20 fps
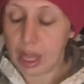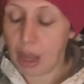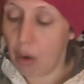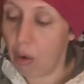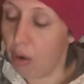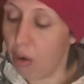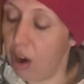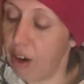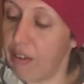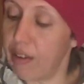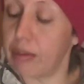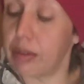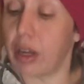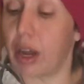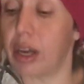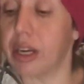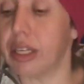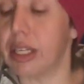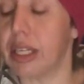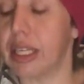Or if I'm
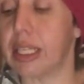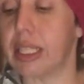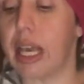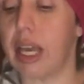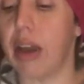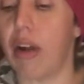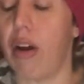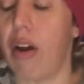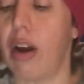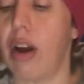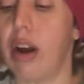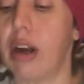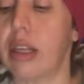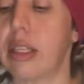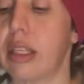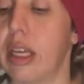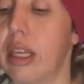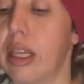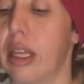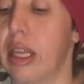talking to this King of
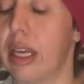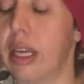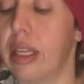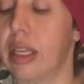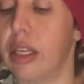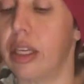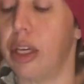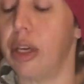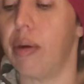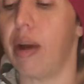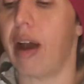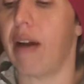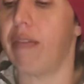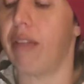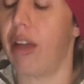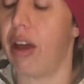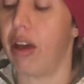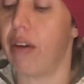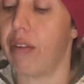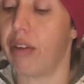Hearts, this you have
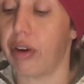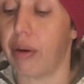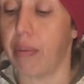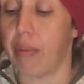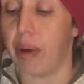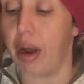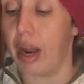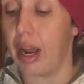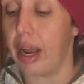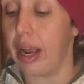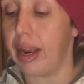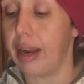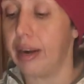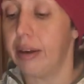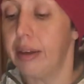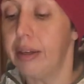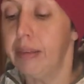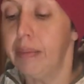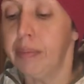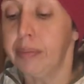love on your mind
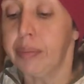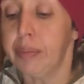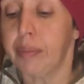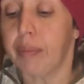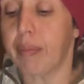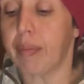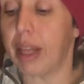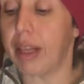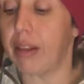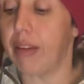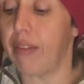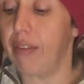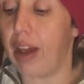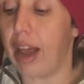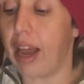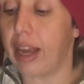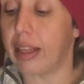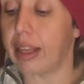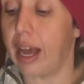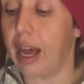and the
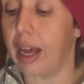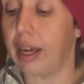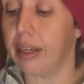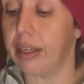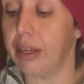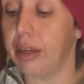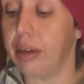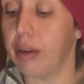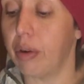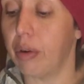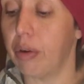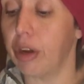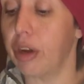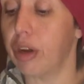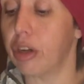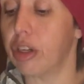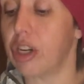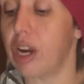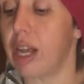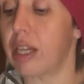fact that you know
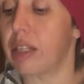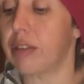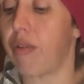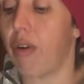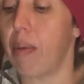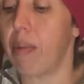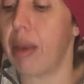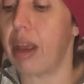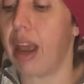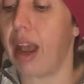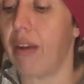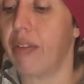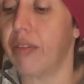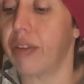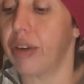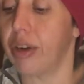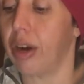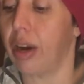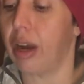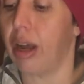you're transforming
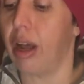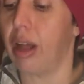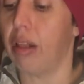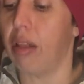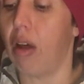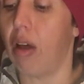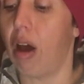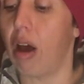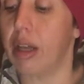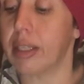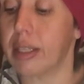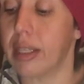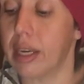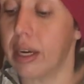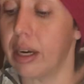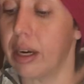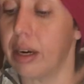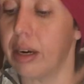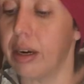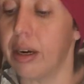after a loss
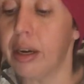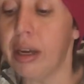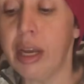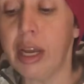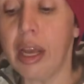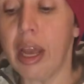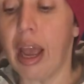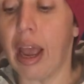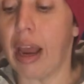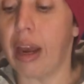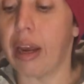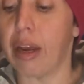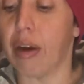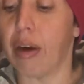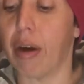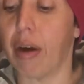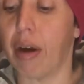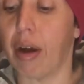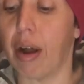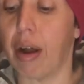here and
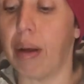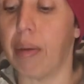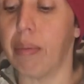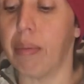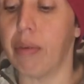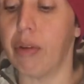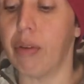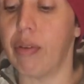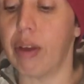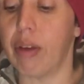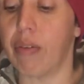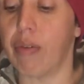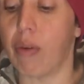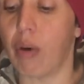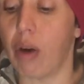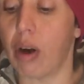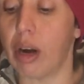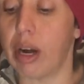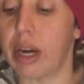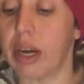you're um, moving
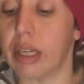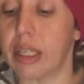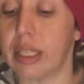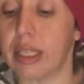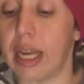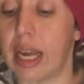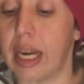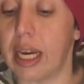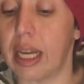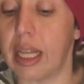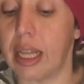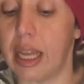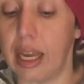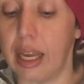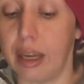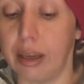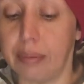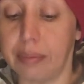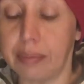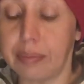forward here
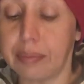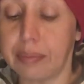steadily